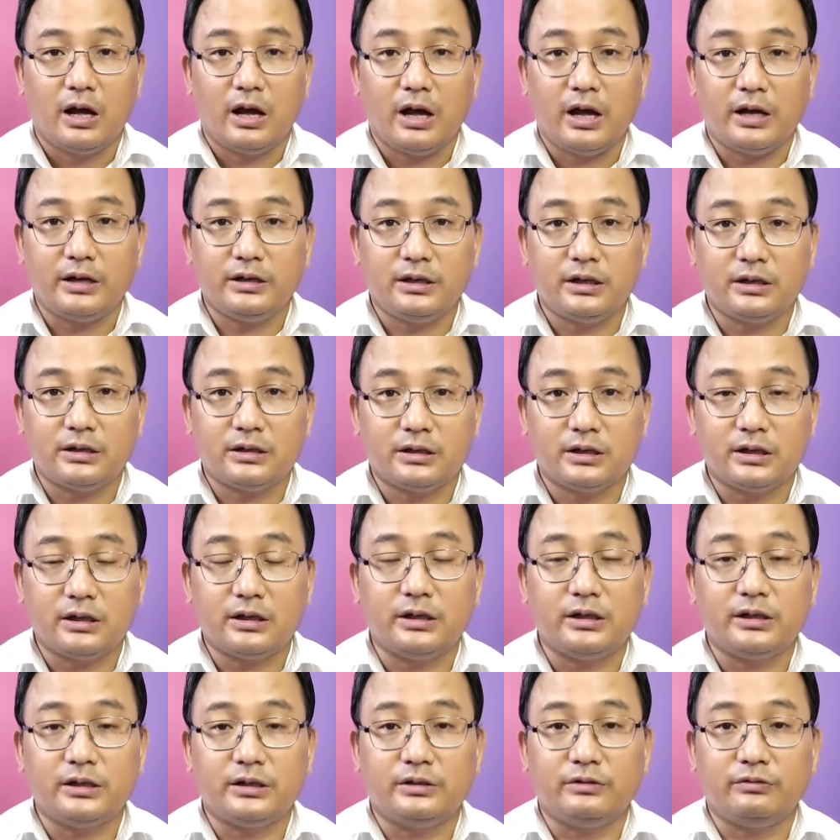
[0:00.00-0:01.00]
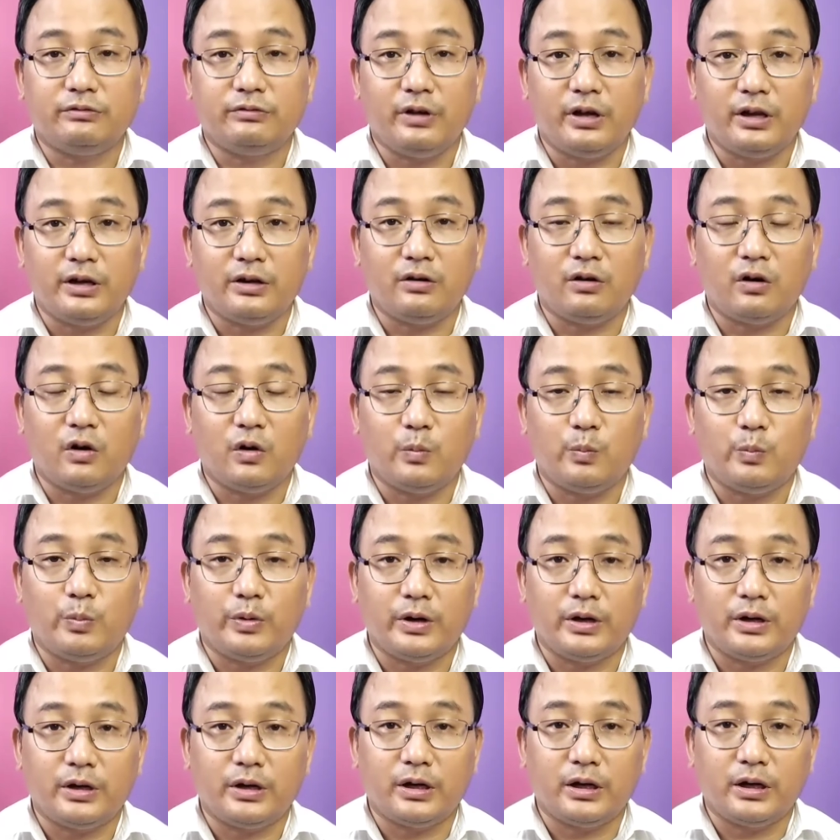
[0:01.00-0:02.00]
And the third, very
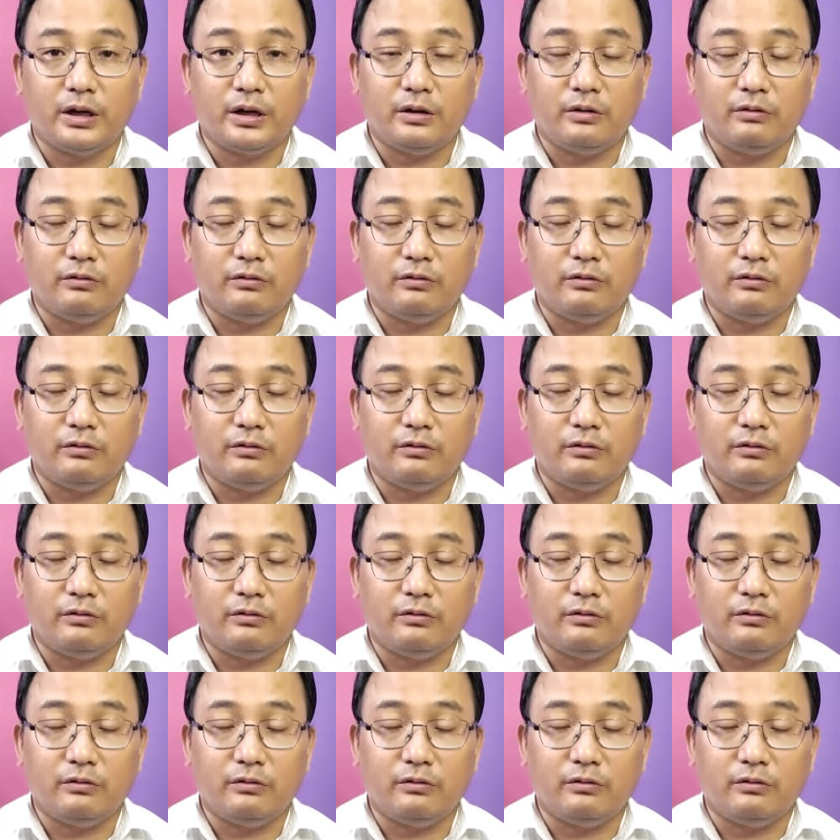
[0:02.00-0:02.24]
often,